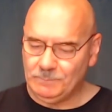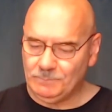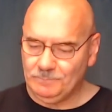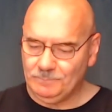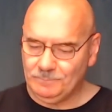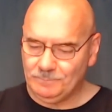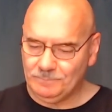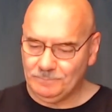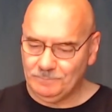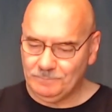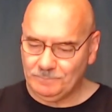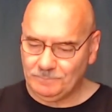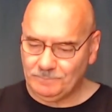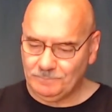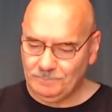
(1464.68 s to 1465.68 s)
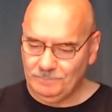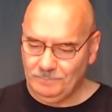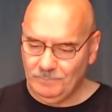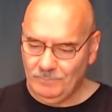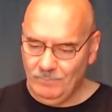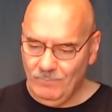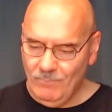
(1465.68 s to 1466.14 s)

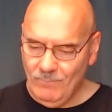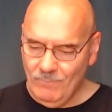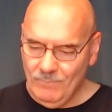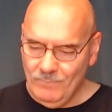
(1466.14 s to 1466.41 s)
[no speech]